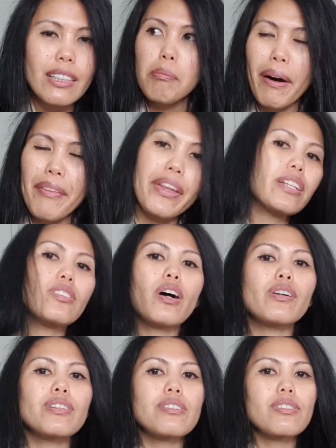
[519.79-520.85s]
but they
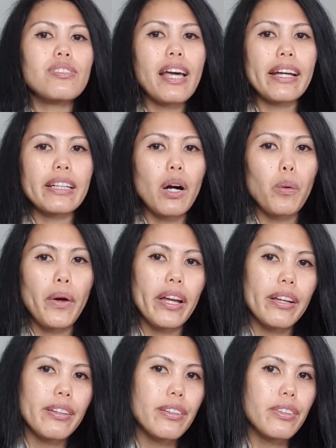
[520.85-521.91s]
don't take
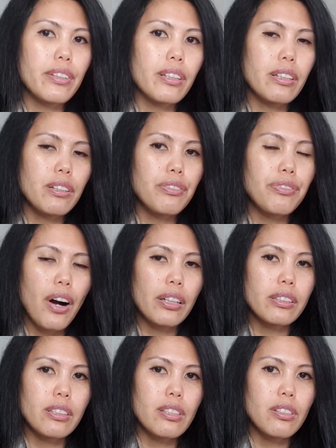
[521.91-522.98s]
away the
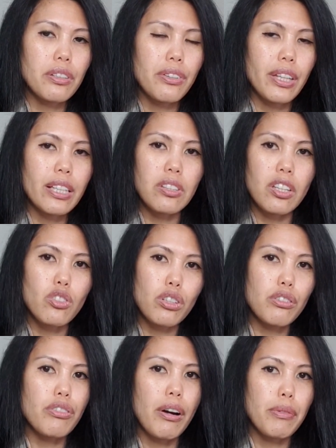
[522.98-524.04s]
focus or the attention
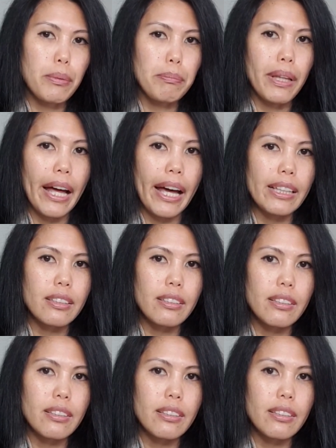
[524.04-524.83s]
from the plant.